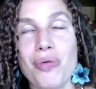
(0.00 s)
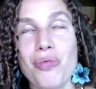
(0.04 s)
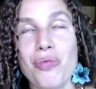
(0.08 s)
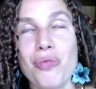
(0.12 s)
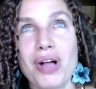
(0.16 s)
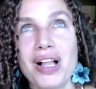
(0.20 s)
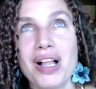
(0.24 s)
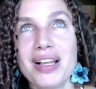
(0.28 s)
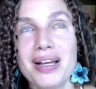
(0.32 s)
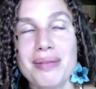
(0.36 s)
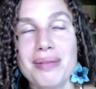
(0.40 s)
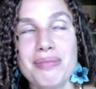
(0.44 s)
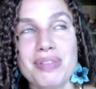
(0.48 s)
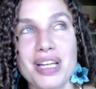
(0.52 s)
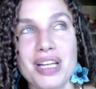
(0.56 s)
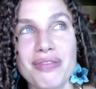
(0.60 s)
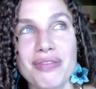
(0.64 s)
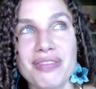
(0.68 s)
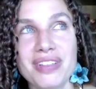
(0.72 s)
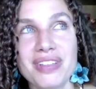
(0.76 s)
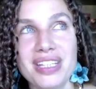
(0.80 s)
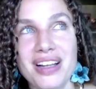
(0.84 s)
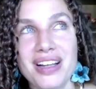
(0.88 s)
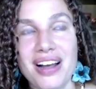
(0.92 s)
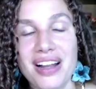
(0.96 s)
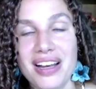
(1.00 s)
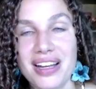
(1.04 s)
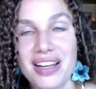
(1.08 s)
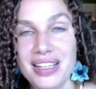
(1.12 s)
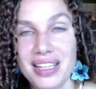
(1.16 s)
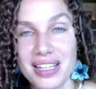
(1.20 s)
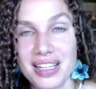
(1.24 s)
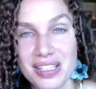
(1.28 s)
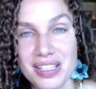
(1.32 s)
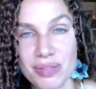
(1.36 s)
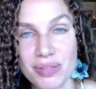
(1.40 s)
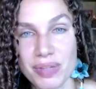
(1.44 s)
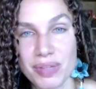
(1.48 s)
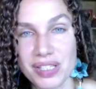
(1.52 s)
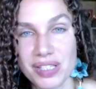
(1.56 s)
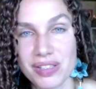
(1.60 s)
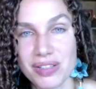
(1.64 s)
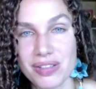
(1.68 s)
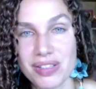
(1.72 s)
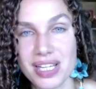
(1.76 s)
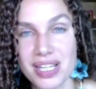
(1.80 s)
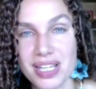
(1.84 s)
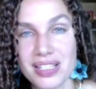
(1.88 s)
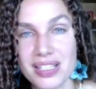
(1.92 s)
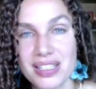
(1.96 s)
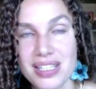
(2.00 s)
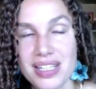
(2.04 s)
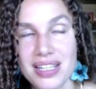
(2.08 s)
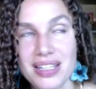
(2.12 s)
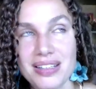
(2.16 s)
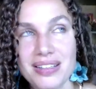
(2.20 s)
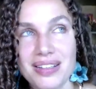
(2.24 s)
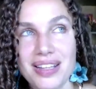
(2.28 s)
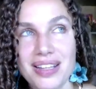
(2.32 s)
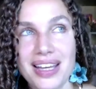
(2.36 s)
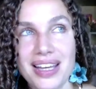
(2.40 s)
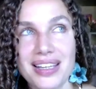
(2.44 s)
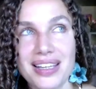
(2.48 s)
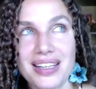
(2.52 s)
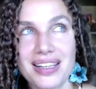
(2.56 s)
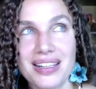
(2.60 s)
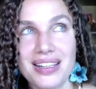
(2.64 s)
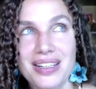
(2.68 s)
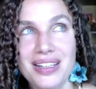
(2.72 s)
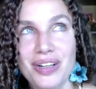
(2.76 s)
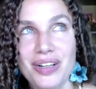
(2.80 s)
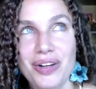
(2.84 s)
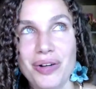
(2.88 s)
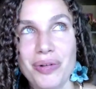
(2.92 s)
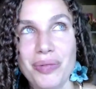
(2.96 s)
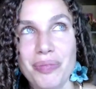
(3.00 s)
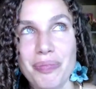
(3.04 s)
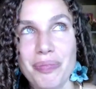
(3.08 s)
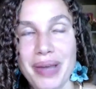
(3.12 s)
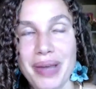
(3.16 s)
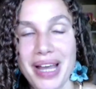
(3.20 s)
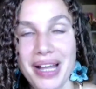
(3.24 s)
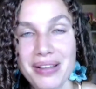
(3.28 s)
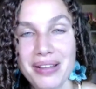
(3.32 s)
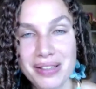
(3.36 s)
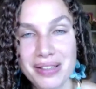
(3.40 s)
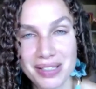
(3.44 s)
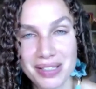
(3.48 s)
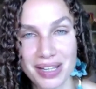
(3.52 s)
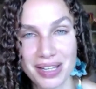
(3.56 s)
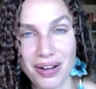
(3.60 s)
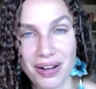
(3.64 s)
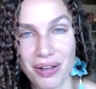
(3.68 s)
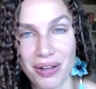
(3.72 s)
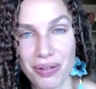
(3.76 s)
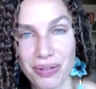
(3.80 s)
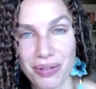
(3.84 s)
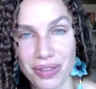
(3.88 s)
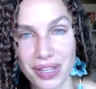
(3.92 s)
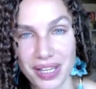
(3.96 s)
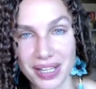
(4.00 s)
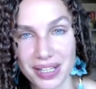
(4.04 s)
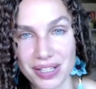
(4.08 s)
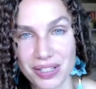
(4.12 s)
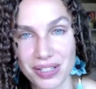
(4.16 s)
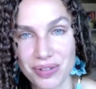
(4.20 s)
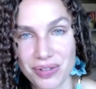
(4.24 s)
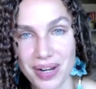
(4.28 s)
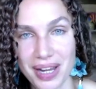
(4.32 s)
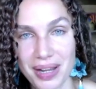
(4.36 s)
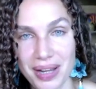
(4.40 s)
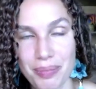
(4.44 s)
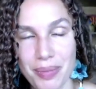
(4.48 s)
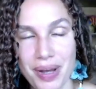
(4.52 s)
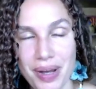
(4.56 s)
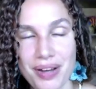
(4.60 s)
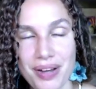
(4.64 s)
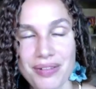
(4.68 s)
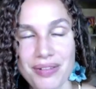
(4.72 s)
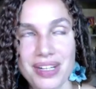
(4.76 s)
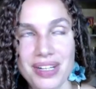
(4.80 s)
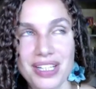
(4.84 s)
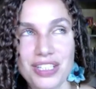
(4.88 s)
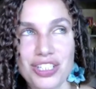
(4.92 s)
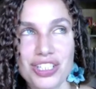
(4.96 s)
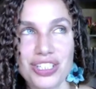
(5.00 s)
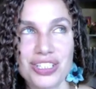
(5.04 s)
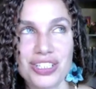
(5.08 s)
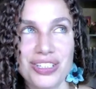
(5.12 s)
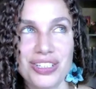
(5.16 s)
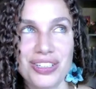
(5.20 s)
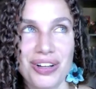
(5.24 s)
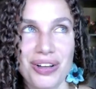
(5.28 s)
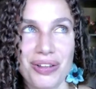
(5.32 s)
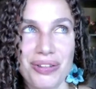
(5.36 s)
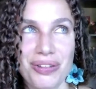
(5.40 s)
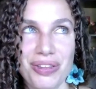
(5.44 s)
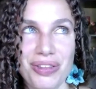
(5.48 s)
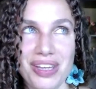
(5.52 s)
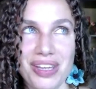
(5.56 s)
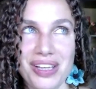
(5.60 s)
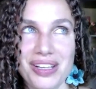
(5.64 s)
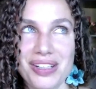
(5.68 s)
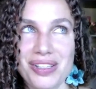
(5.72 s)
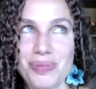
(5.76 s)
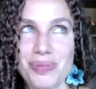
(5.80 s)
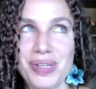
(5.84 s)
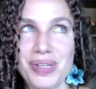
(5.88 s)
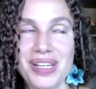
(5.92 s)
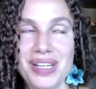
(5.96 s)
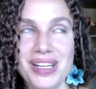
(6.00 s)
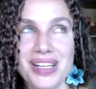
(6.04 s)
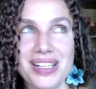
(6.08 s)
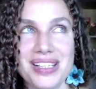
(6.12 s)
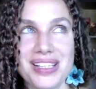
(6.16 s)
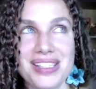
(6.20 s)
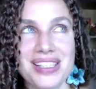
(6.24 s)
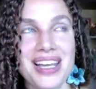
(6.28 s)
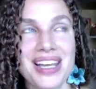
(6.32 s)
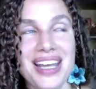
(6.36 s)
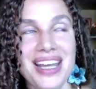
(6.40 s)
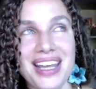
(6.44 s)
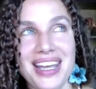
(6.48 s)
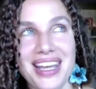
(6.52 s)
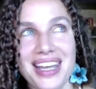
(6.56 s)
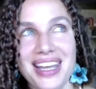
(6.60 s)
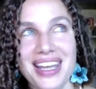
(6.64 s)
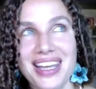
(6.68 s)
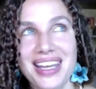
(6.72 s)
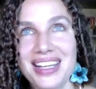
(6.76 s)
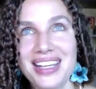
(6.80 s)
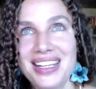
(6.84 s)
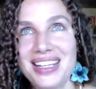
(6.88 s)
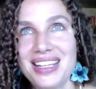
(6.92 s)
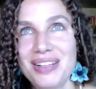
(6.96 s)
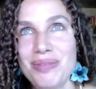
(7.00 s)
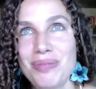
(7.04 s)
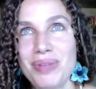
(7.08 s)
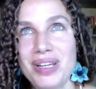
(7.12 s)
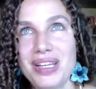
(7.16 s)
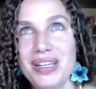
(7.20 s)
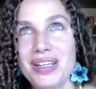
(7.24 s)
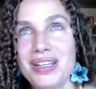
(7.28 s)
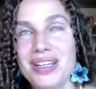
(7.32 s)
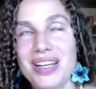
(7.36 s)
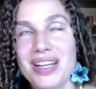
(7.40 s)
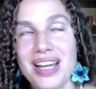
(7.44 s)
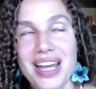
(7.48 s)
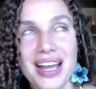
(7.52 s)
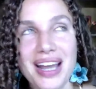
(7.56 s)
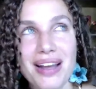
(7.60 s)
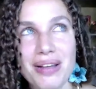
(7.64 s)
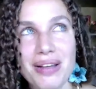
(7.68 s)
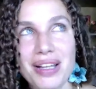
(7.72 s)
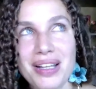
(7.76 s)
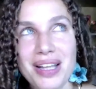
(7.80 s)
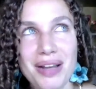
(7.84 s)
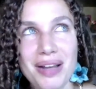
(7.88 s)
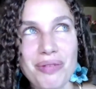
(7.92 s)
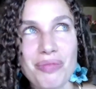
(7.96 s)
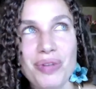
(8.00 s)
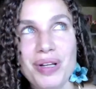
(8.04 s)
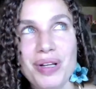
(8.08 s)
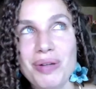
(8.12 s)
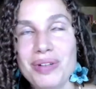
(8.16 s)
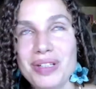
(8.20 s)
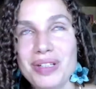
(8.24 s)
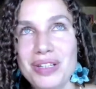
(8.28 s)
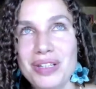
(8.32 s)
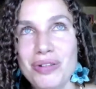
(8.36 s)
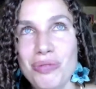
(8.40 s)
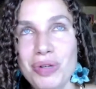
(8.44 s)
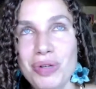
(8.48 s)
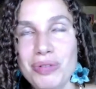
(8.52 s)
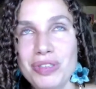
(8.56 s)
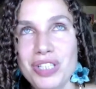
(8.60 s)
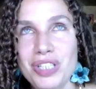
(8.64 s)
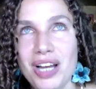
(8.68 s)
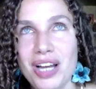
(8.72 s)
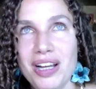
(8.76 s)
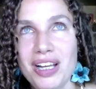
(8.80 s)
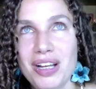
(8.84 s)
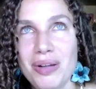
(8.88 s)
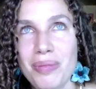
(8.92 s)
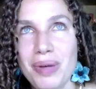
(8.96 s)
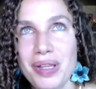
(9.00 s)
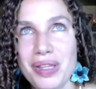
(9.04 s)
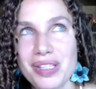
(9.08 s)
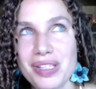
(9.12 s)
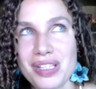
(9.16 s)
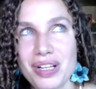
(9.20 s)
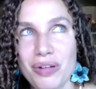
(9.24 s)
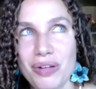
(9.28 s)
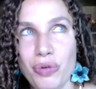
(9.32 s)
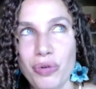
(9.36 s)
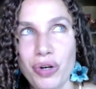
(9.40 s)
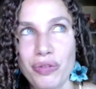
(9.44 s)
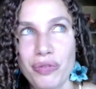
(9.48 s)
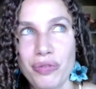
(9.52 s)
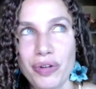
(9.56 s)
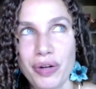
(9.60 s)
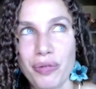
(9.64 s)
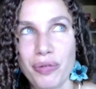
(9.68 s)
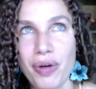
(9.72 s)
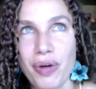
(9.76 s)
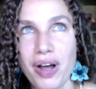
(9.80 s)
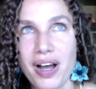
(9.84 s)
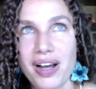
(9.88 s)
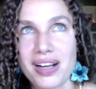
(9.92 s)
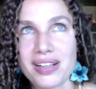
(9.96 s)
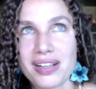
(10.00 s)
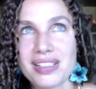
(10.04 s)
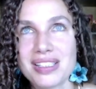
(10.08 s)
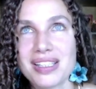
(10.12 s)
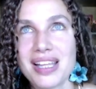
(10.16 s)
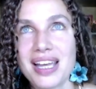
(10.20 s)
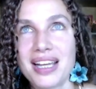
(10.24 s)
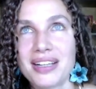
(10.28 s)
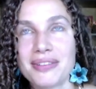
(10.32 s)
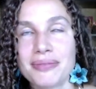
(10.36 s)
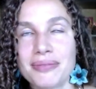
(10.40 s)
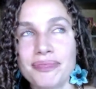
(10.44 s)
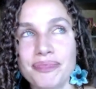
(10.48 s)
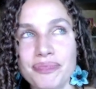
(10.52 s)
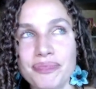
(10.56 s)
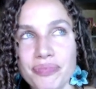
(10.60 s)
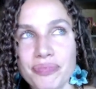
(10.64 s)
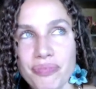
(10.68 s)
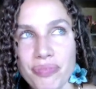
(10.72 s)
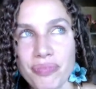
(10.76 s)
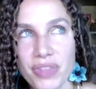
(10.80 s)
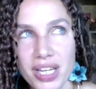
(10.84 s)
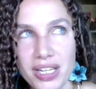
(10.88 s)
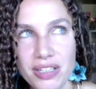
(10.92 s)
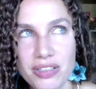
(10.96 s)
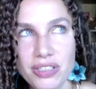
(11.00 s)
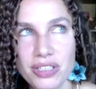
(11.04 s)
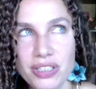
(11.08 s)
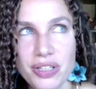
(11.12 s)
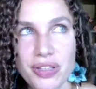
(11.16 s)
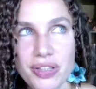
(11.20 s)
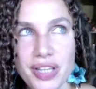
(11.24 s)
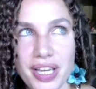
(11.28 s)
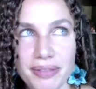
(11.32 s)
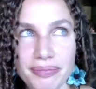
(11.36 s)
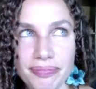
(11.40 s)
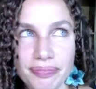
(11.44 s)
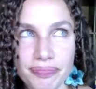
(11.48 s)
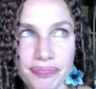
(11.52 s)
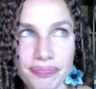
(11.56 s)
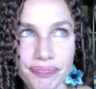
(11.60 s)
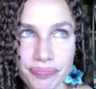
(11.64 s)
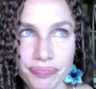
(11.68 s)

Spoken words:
while I'm definitely not against muscle testing, like, balance in all things, right? Moderation in all things, because it can be, and we were talking about this on one of our walks. Like, here's the thing.